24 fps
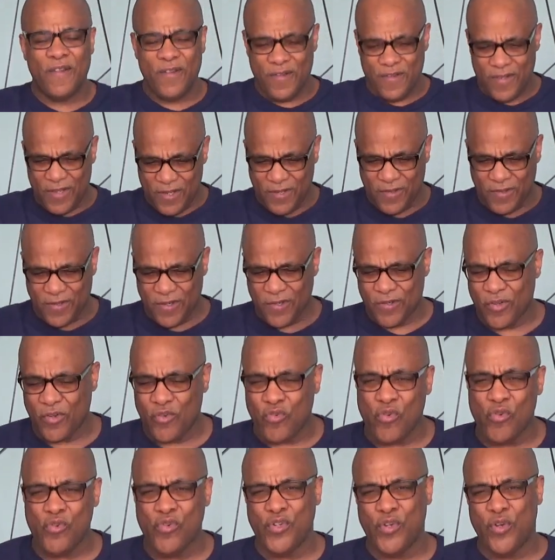This is a
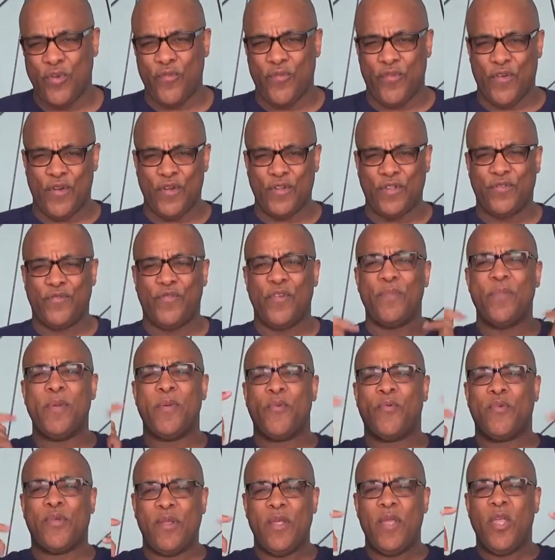crucial verse for
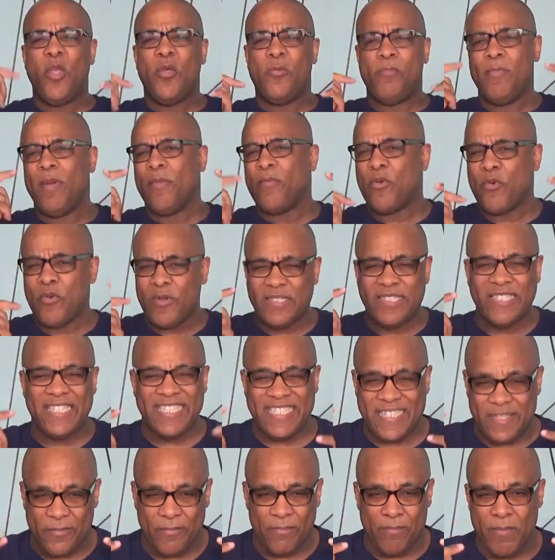
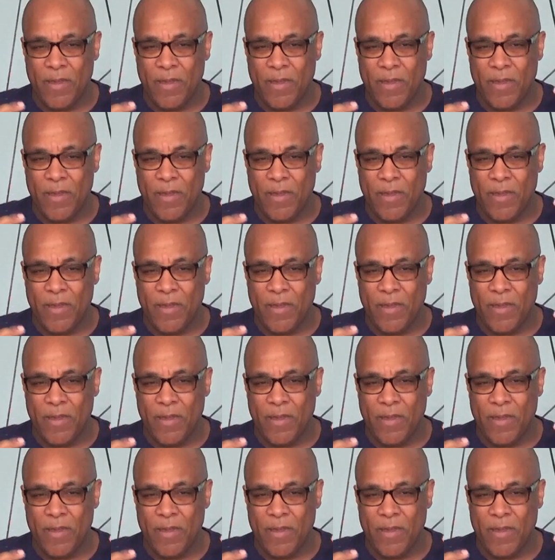memorization